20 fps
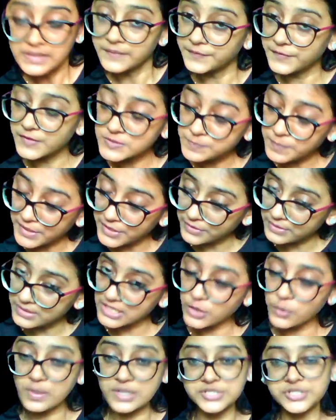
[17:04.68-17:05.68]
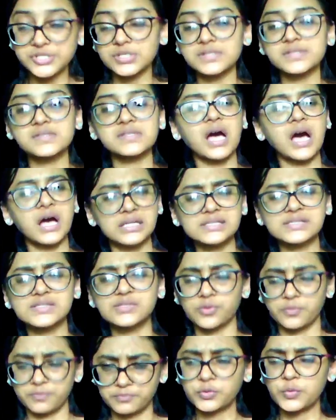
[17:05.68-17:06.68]
this particular question
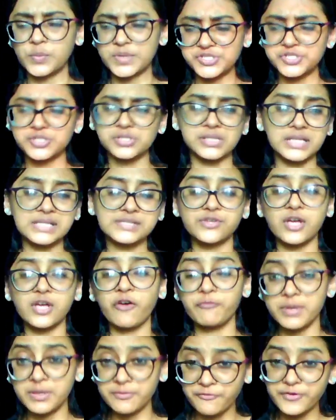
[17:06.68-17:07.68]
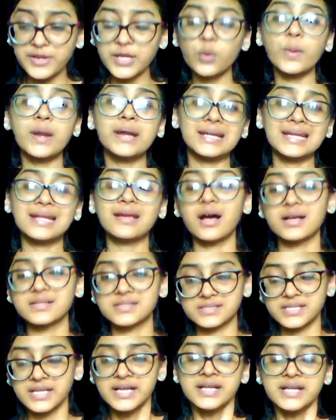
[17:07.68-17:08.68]
also have been frequently
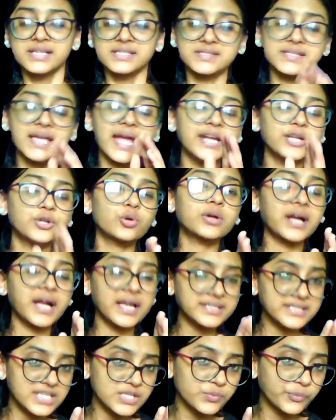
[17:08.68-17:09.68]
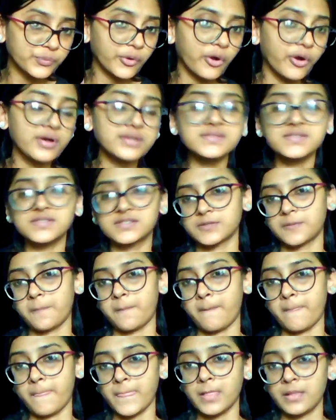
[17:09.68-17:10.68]
asked. Cytokinin was
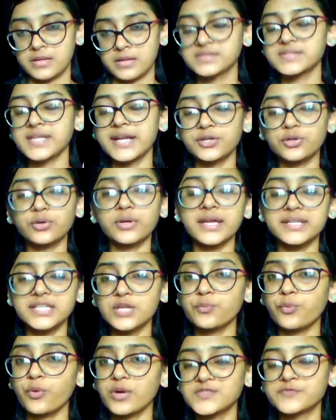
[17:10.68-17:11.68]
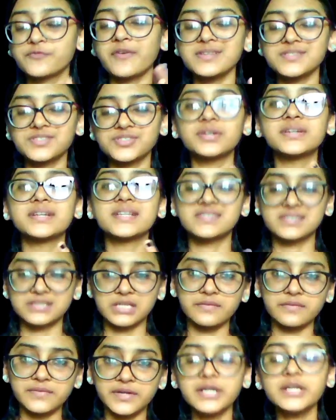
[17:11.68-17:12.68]
first
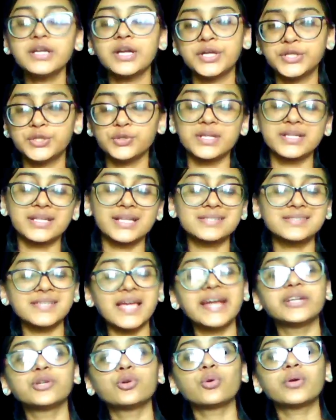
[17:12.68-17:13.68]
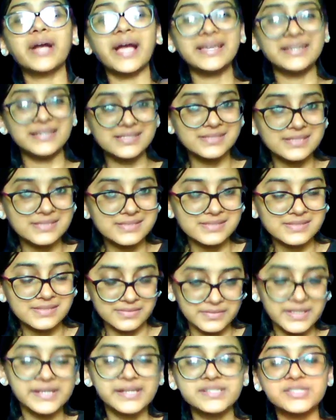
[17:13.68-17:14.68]
discovered during the cytokinesis,
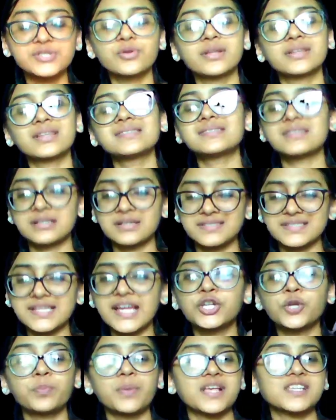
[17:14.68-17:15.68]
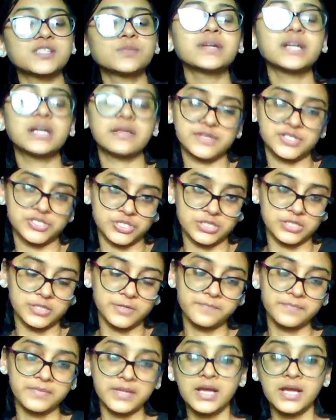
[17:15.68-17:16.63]
that is during the cytoplasmic division.